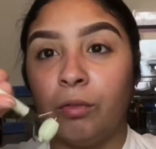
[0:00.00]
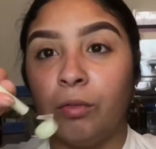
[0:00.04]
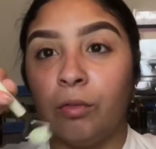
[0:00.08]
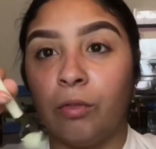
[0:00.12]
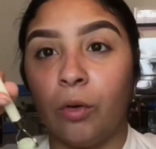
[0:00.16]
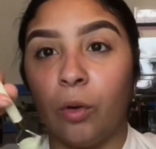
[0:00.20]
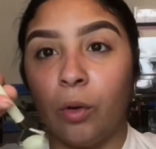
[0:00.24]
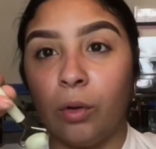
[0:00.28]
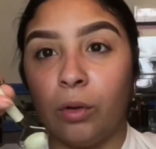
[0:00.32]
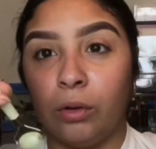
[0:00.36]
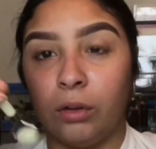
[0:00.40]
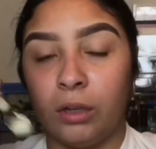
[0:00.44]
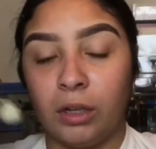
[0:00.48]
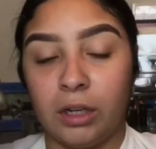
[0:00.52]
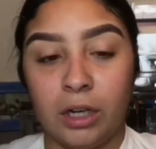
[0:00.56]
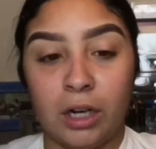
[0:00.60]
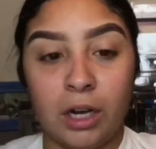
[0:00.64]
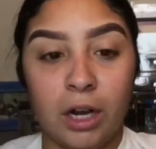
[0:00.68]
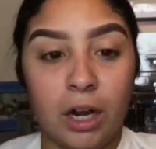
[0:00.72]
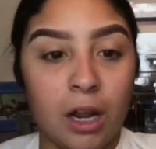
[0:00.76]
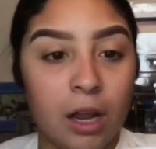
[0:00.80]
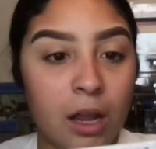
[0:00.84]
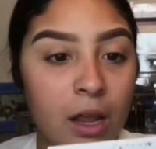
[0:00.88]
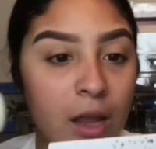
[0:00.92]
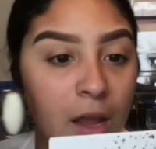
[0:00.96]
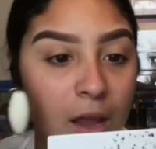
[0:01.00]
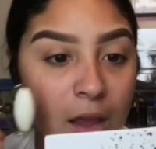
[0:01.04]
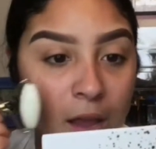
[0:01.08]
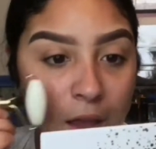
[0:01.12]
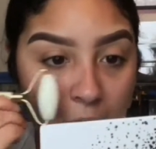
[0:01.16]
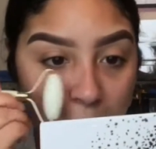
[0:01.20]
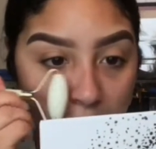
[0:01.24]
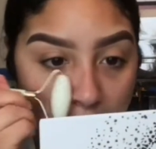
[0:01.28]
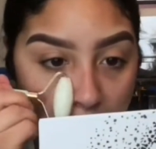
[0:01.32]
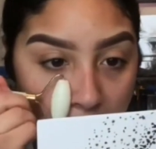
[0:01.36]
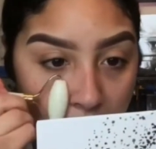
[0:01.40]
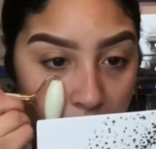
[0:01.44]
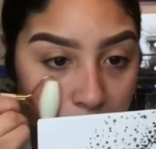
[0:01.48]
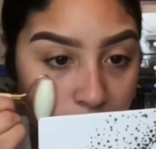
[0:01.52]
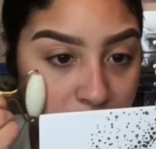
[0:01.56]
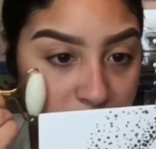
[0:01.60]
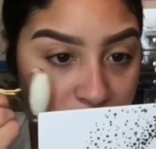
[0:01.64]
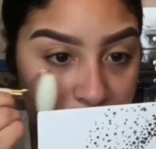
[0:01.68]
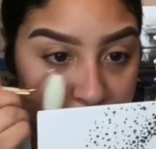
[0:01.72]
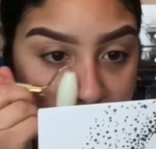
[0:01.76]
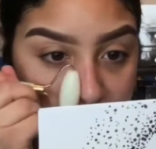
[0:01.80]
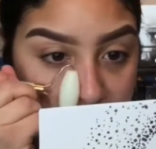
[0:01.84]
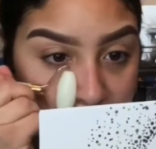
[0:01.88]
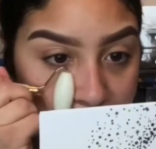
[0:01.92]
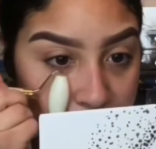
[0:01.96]
roller
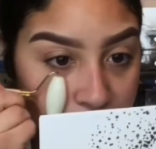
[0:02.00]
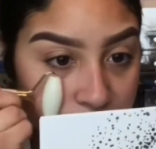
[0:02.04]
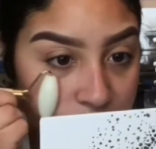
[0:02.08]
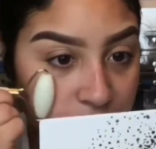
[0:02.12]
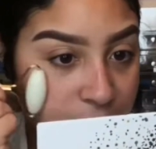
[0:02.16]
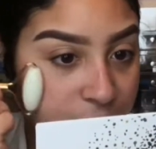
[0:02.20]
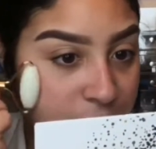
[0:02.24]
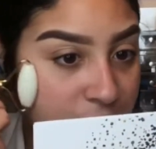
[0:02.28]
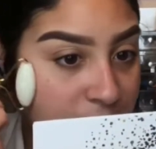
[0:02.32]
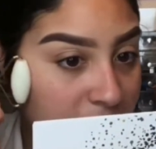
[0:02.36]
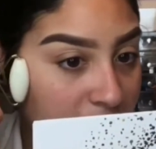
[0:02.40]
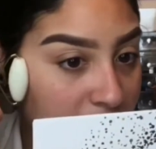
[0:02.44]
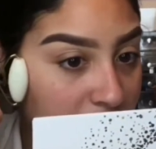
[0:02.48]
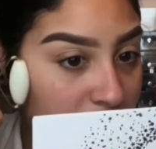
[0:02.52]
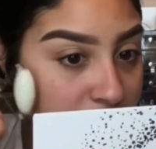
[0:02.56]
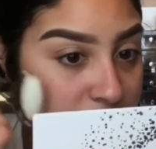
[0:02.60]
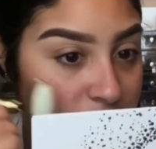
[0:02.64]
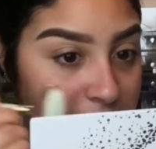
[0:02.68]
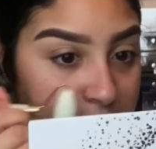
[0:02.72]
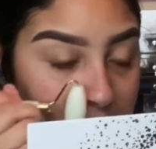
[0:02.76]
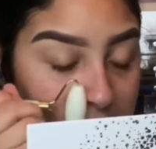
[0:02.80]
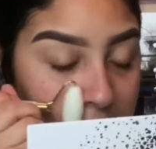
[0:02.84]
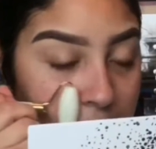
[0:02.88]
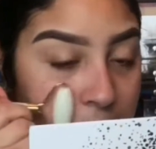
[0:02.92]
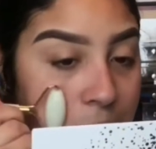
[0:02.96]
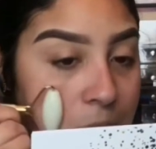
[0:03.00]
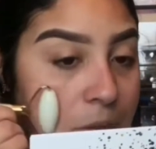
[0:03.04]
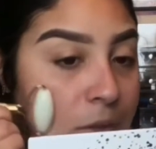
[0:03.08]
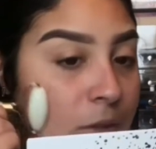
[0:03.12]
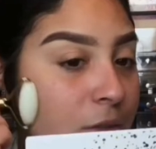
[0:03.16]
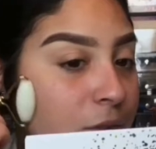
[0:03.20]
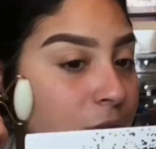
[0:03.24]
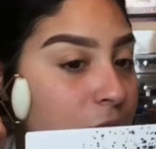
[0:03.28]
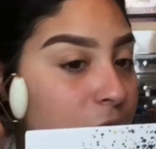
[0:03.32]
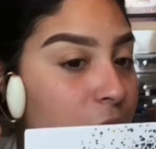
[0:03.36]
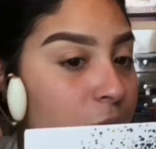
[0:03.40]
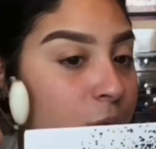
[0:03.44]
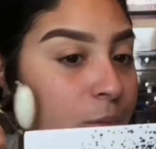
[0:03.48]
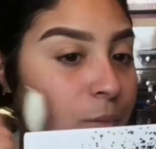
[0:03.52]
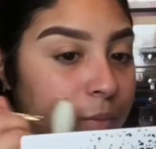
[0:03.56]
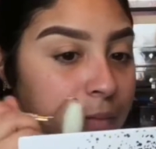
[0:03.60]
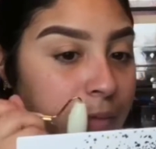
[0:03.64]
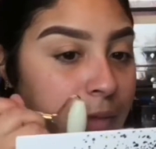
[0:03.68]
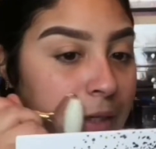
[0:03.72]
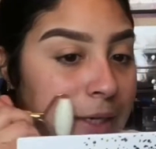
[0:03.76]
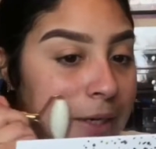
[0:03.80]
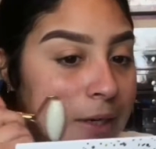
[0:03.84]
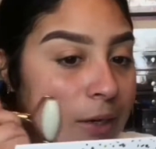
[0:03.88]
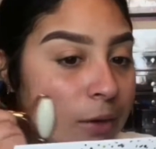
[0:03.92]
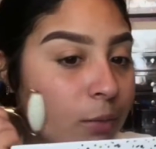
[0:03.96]
that Dash of Dow sent to
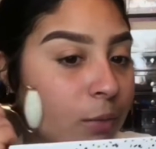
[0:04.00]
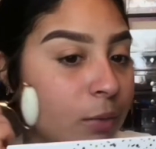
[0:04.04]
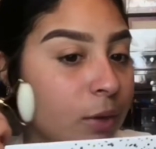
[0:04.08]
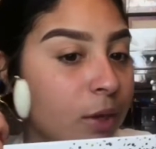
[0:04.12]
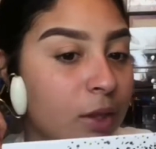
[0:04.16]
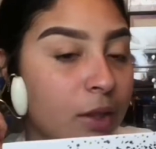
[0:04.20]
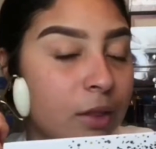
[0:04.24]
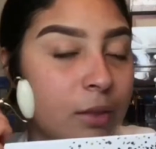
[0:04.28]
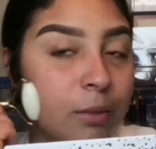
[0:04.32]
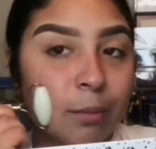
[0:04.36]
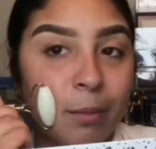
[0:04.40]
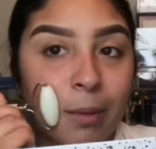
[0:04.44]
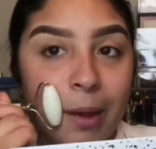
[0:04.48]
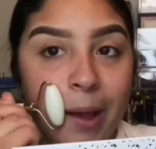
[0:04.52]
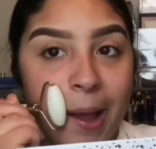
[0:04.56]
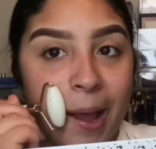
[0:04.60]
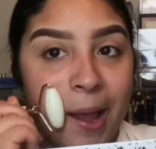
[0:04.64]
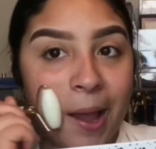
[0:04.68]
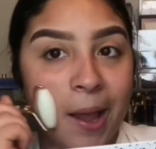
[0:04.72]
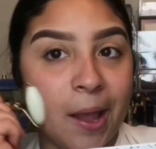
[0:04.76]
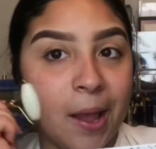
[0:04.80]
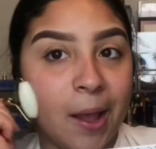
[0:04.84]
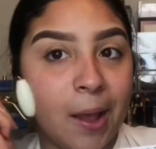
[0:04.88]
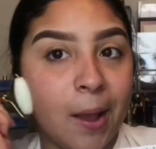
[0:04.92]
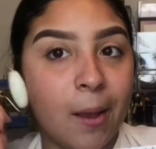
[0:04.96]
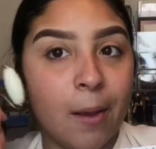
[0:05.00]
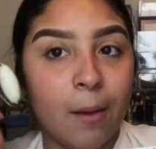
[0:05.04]
me with my